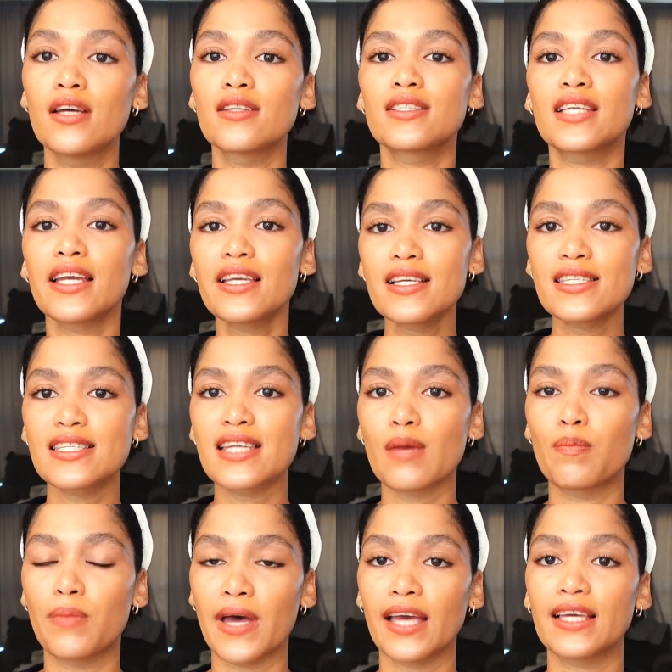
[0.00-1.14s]
take a
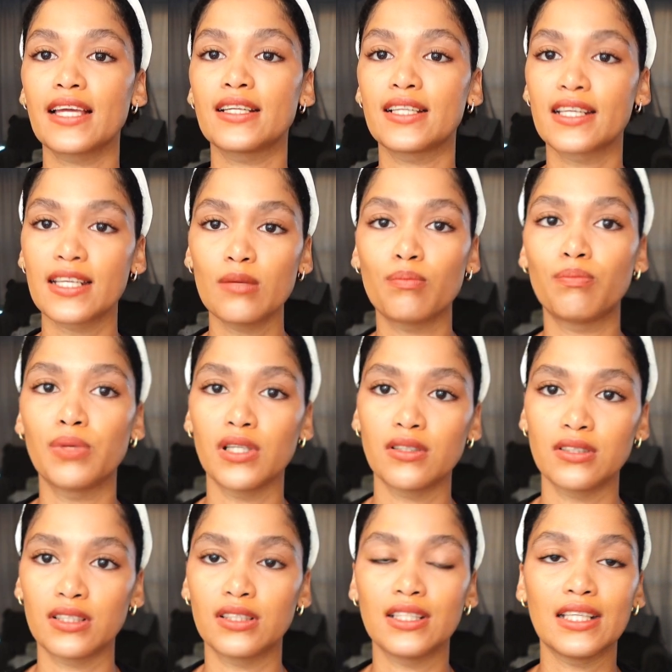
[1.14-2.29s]
step back and rebuild
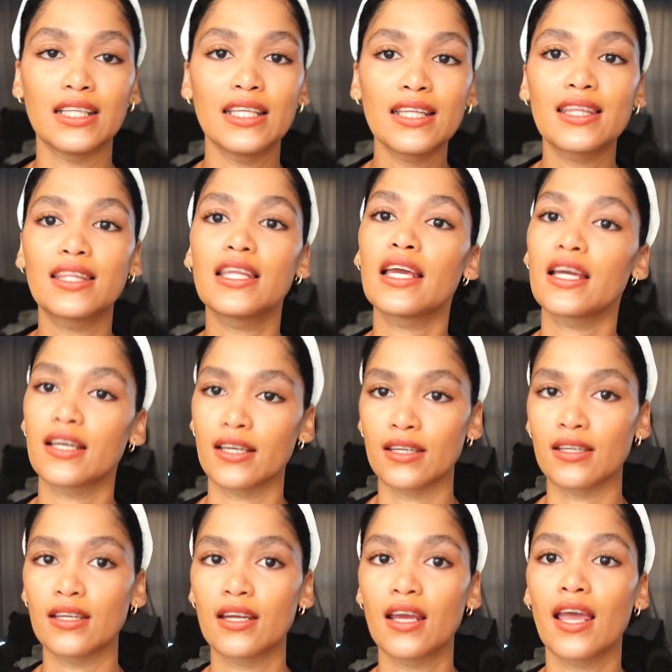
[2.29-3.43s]
it, rethink it,
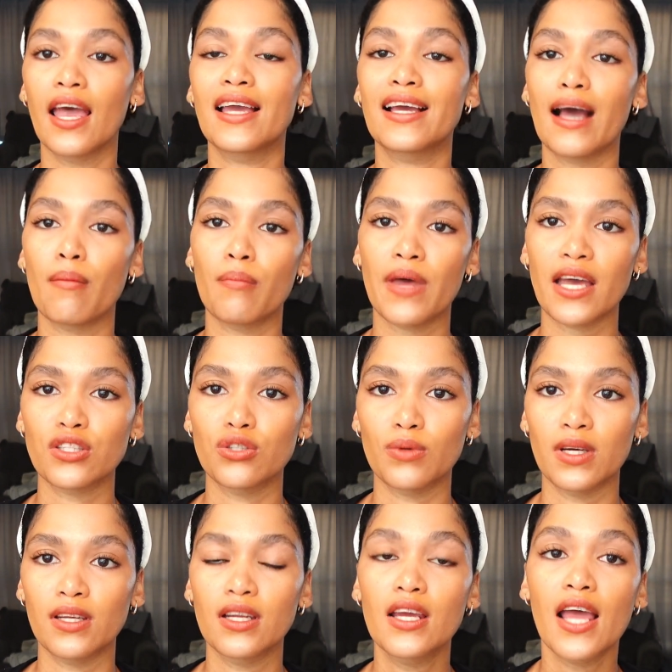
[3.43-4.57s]
and come back to
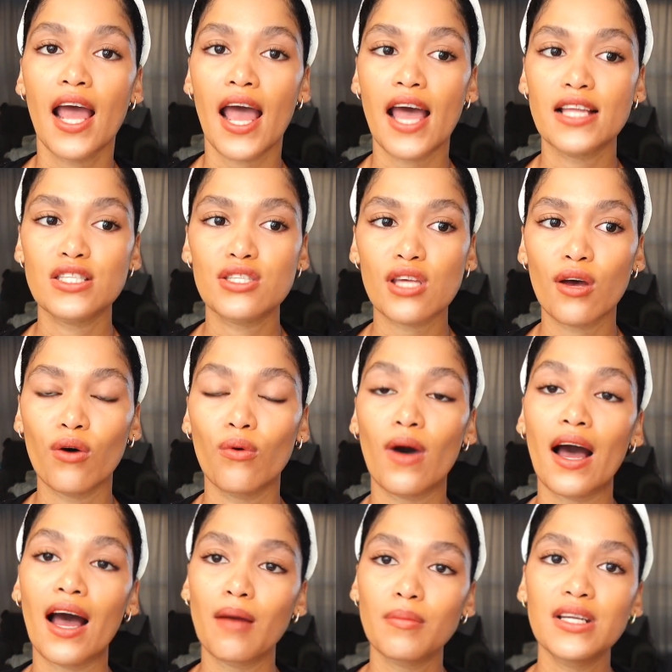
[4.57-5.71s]
it. And so
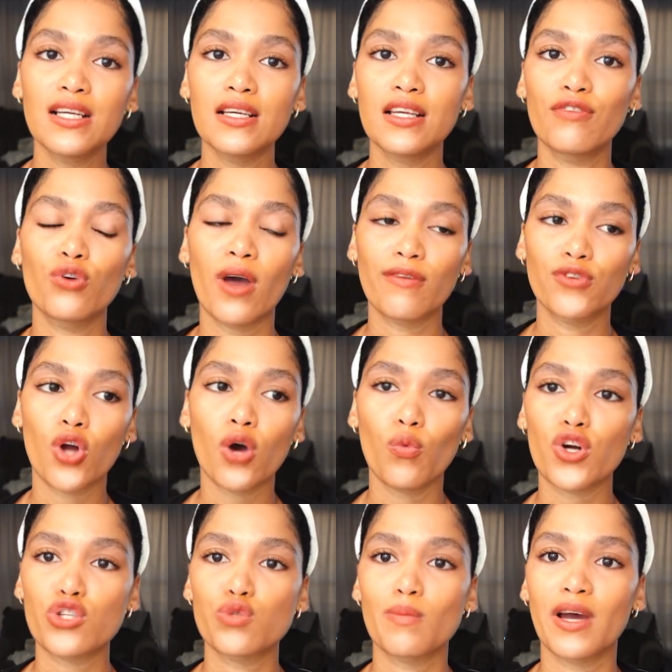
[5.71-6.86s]
if you have not
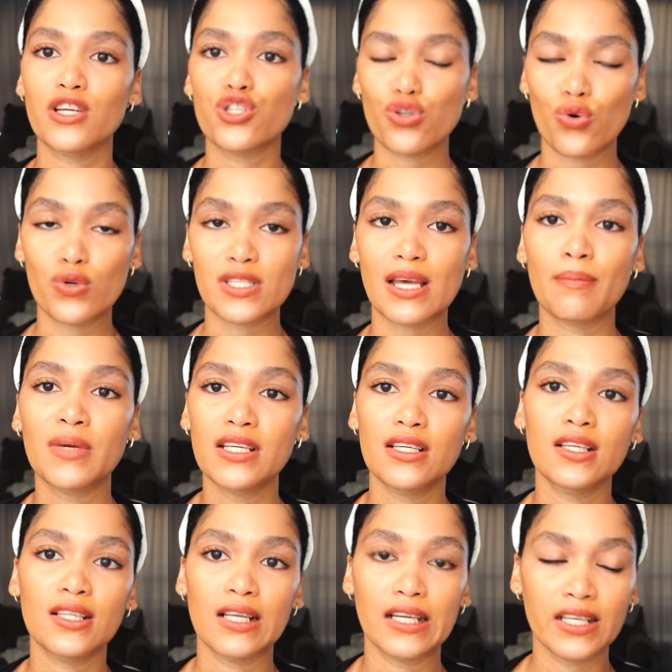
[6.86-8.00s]
watched my shorts, I'm
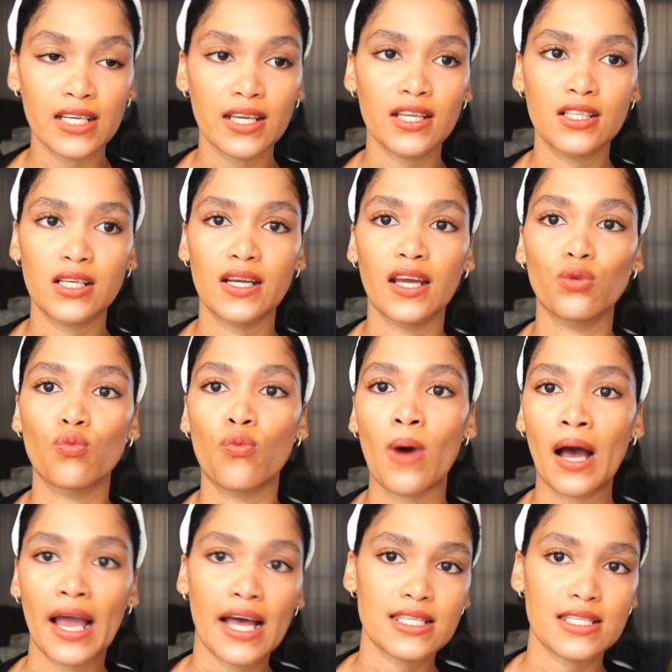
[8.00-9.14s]
gonna reiterate
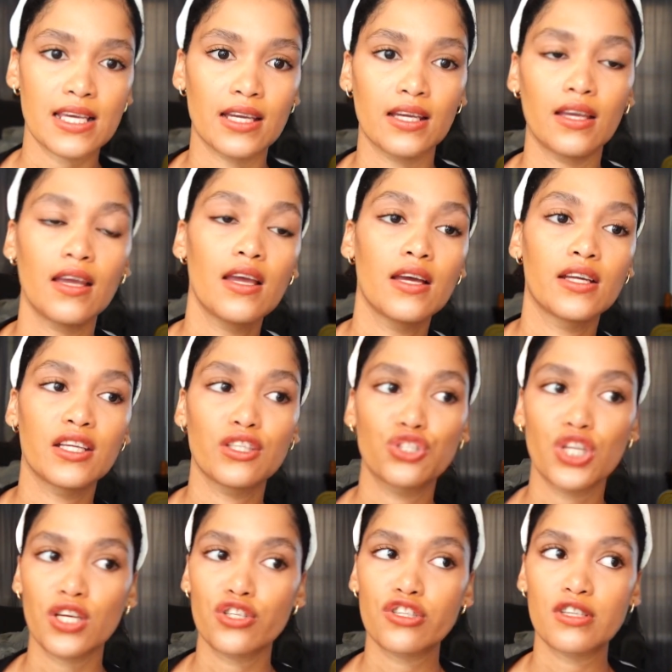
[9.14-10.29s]
why I say
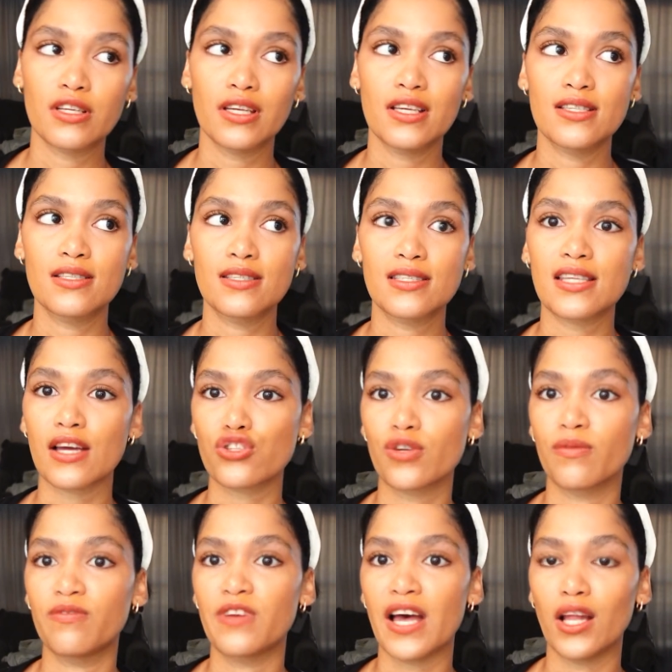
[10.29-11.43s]
rejection is such a
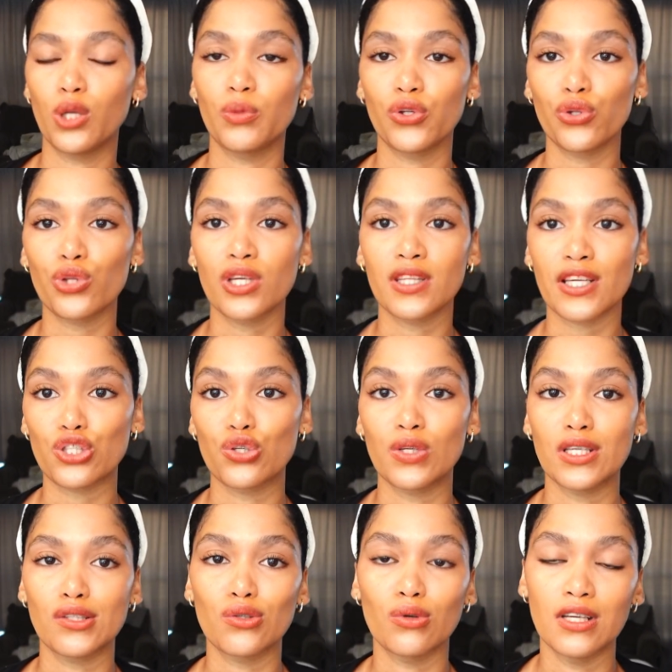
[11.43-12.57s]
valuable thing that you
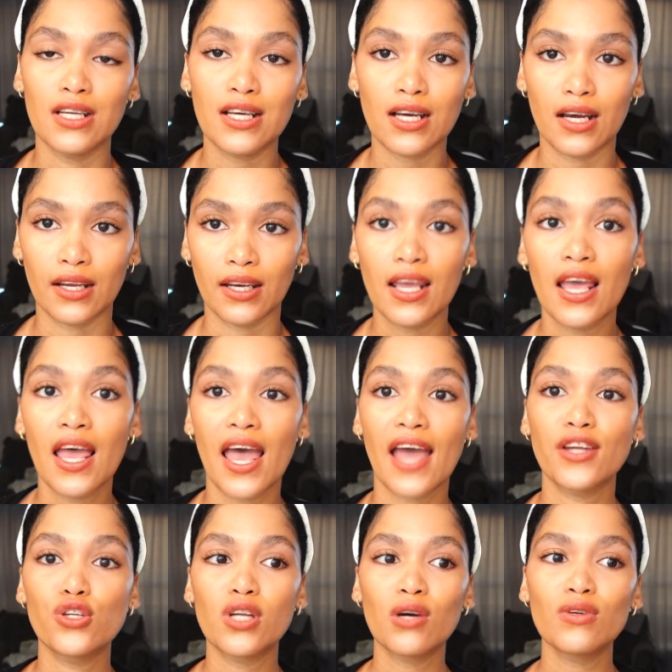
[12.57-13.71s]
need to learn.
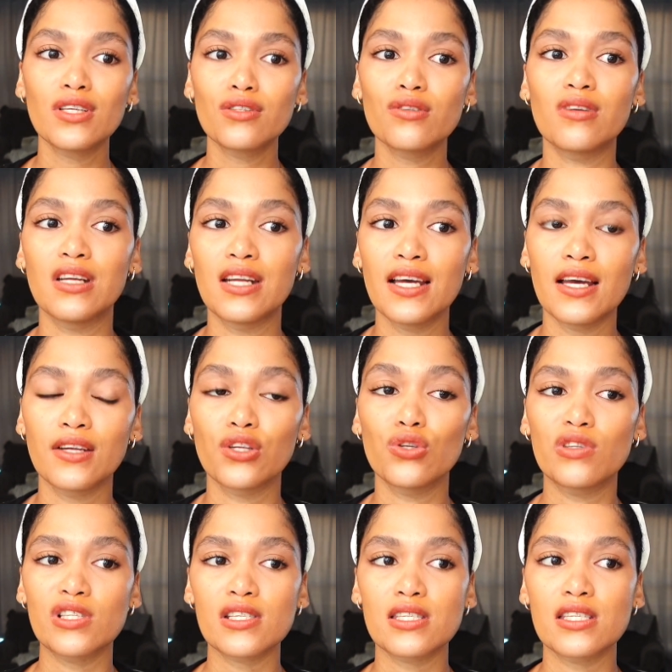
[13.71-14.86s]
And you don't need to learn, you
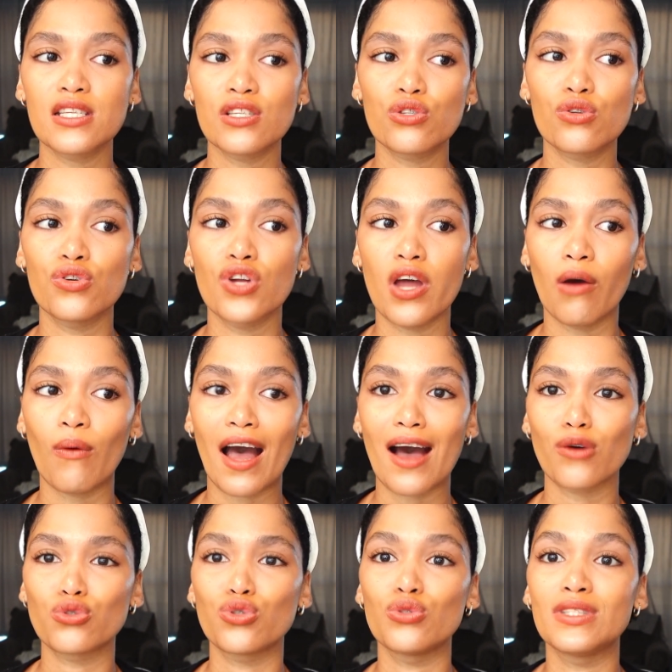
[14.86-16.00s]
just need to know
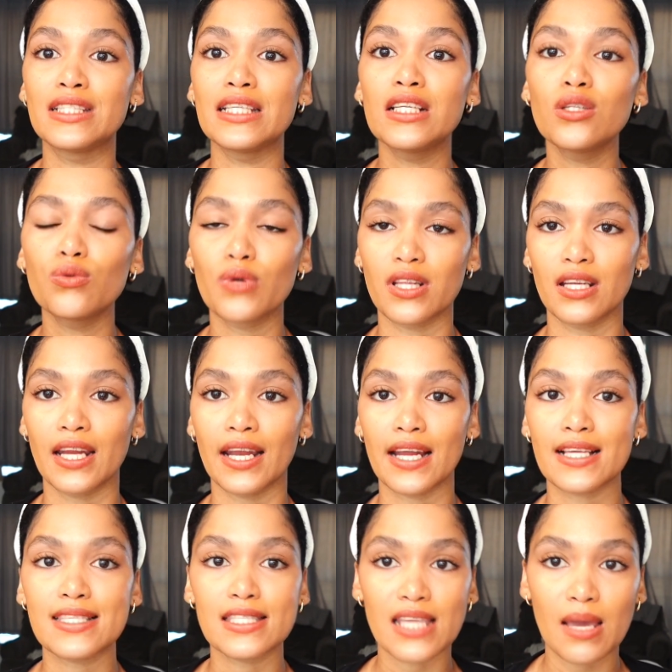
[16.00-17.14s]
how to deal with it and
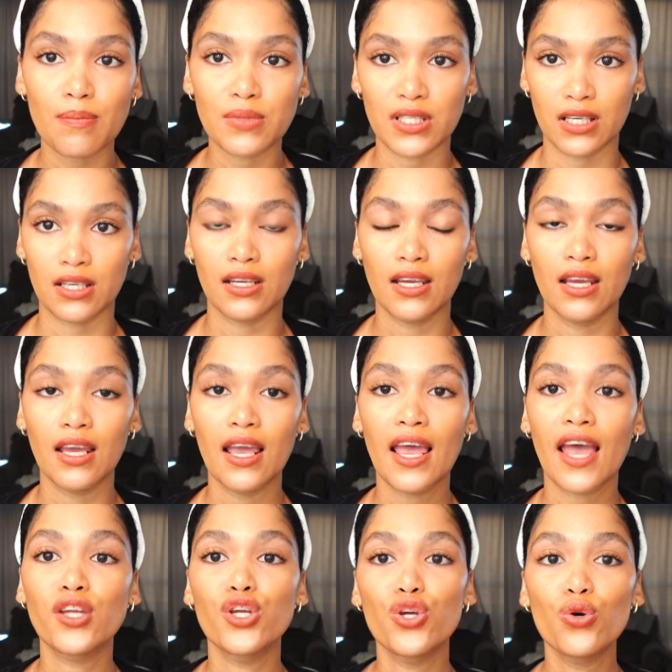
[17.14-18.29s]
accept it.
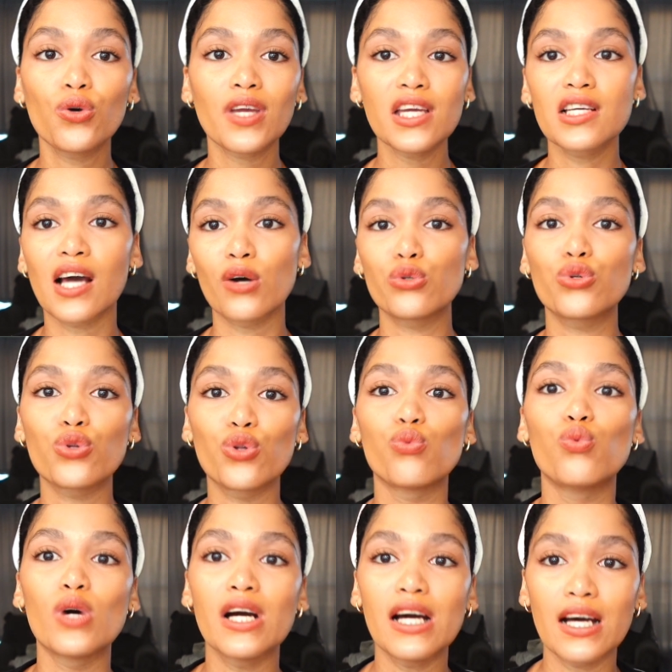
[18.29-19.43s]
And you can go to the
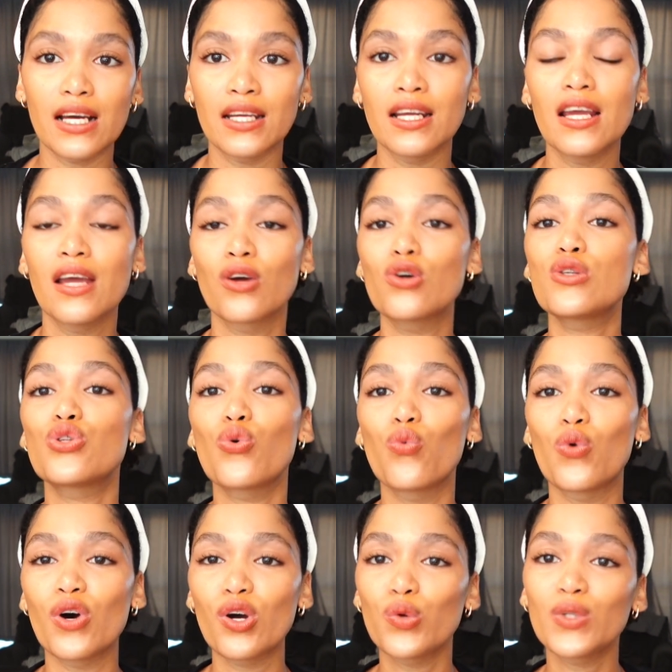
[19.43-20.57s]
Word, because the
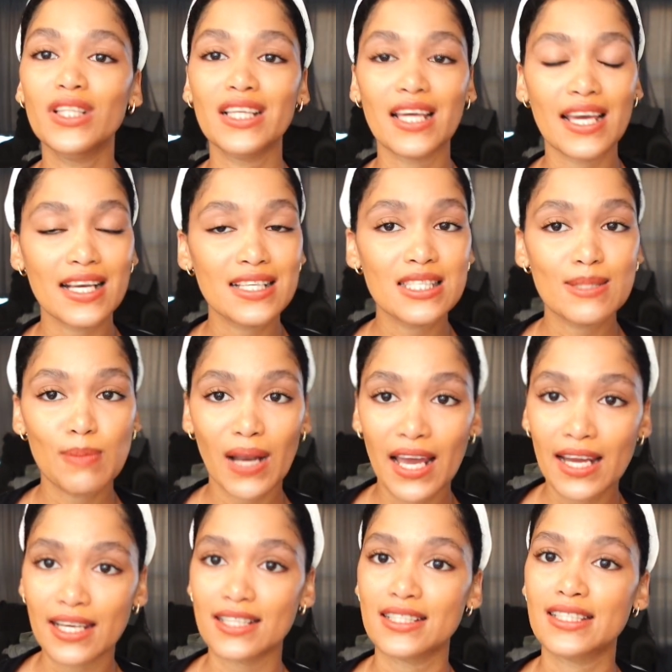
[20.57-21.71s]
Word will
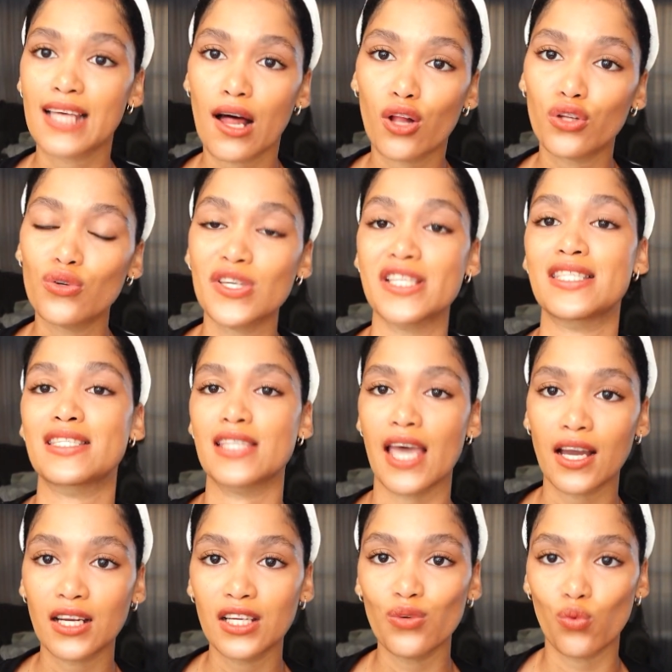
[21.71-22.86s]
explain and tell you
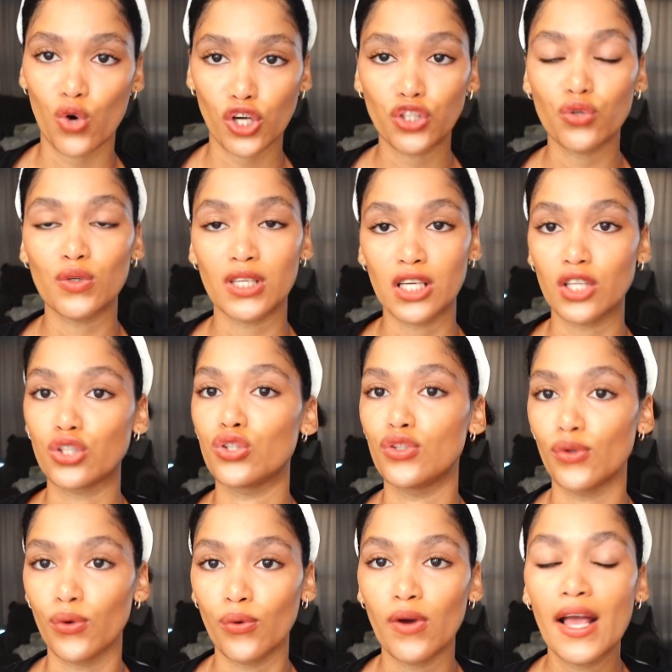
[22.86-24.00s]
exactly what you need to
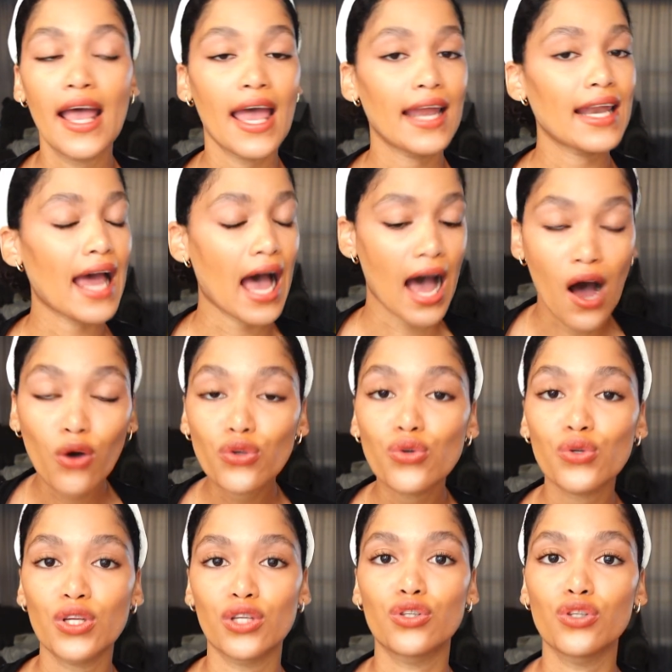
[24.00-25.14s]
do and how you
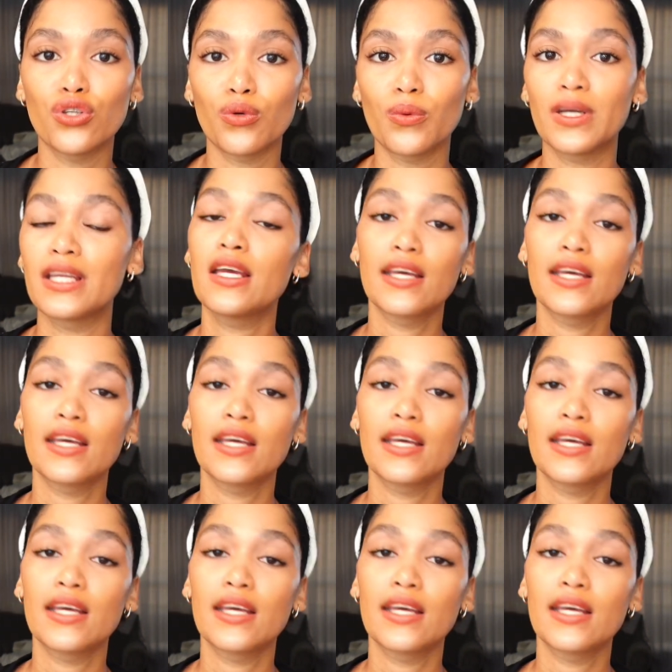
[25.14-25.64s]
need to do it